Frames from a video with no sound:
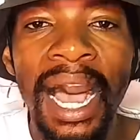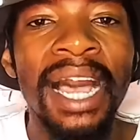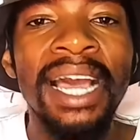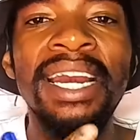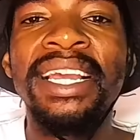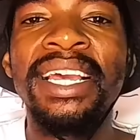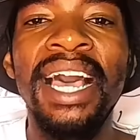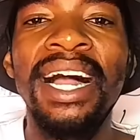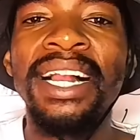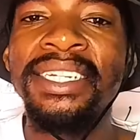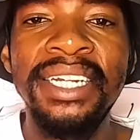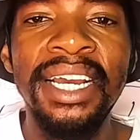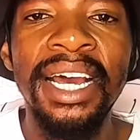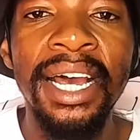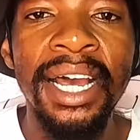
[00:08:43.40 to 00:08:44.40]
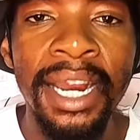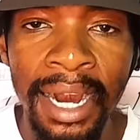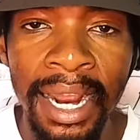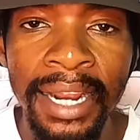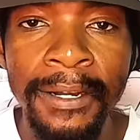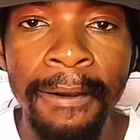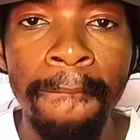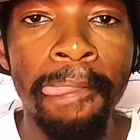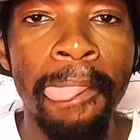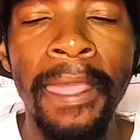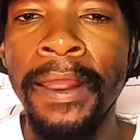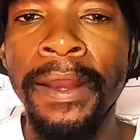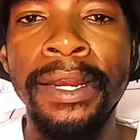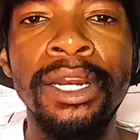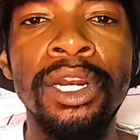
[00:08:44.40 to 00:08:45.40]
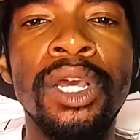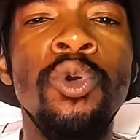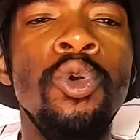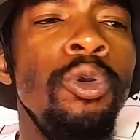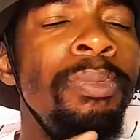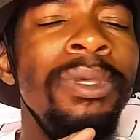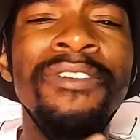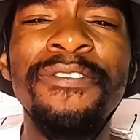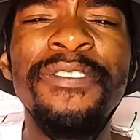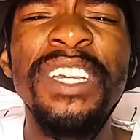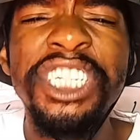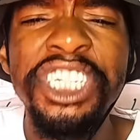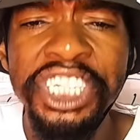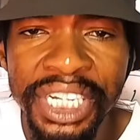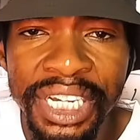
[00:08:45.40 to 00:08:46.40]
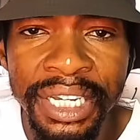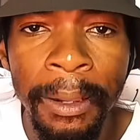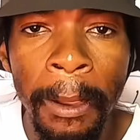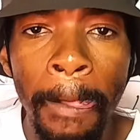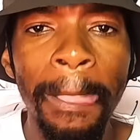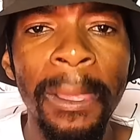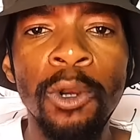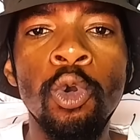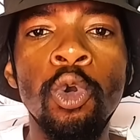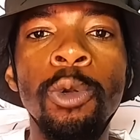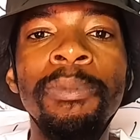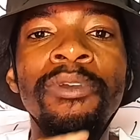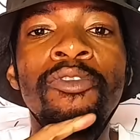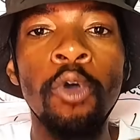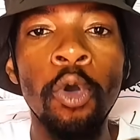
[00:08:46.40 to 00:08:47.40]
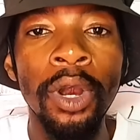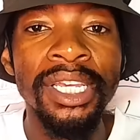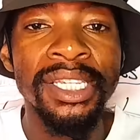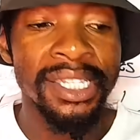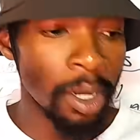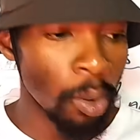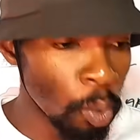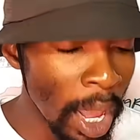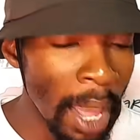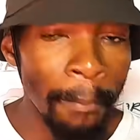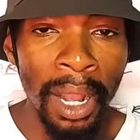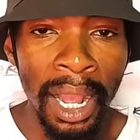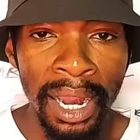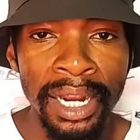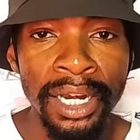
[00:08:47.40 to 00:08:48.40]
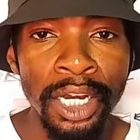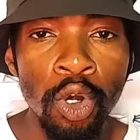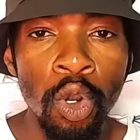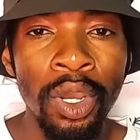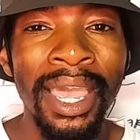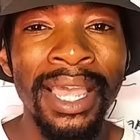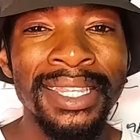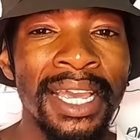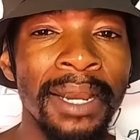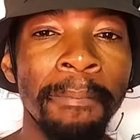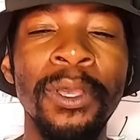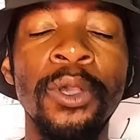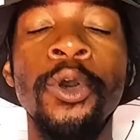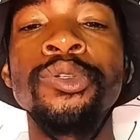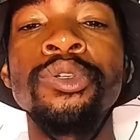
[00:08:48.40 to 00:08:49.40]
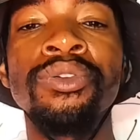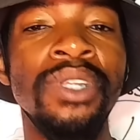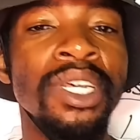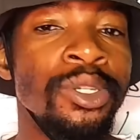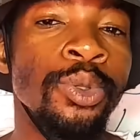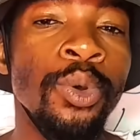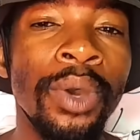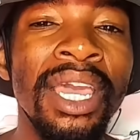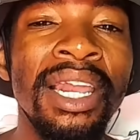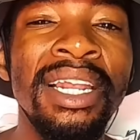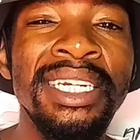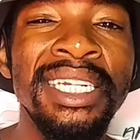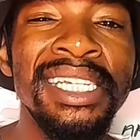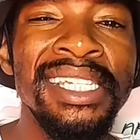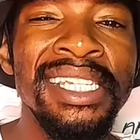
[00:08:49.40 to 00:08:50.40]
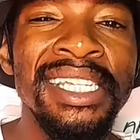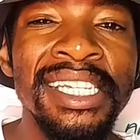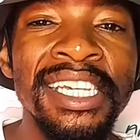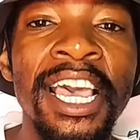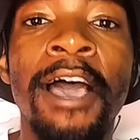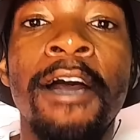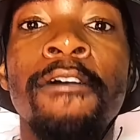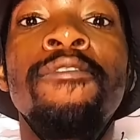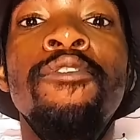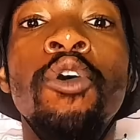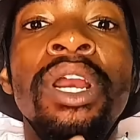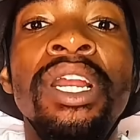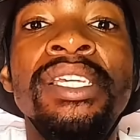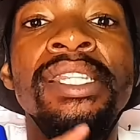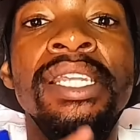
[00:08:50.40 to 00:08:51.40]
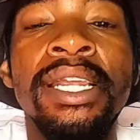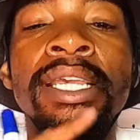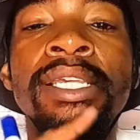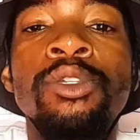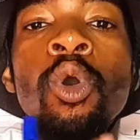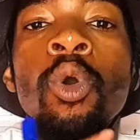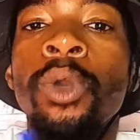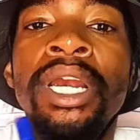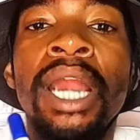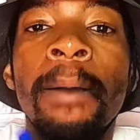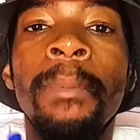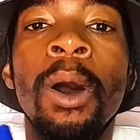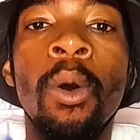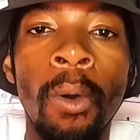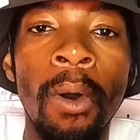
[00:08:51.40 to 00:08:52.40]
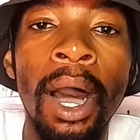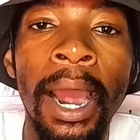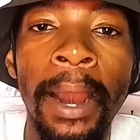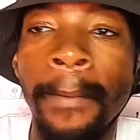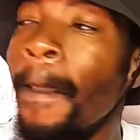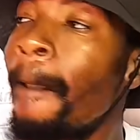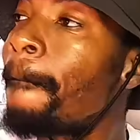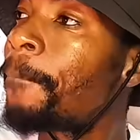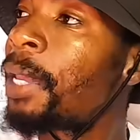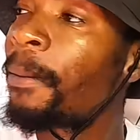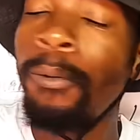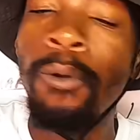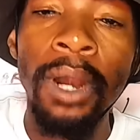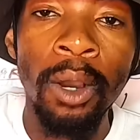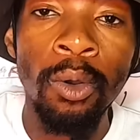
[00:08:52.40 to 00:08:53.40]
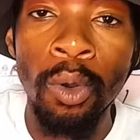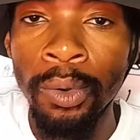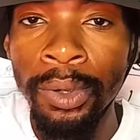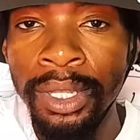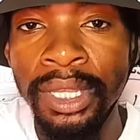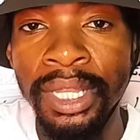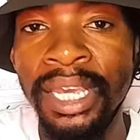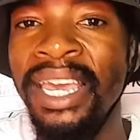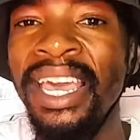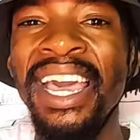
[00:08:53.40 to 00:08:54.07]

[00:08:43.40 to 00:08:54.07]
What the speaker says: agriculture, right? And it could be fishing. It could be forestry, where I'm currently located, because of there's no electricity, forestry is going number one. People are going there,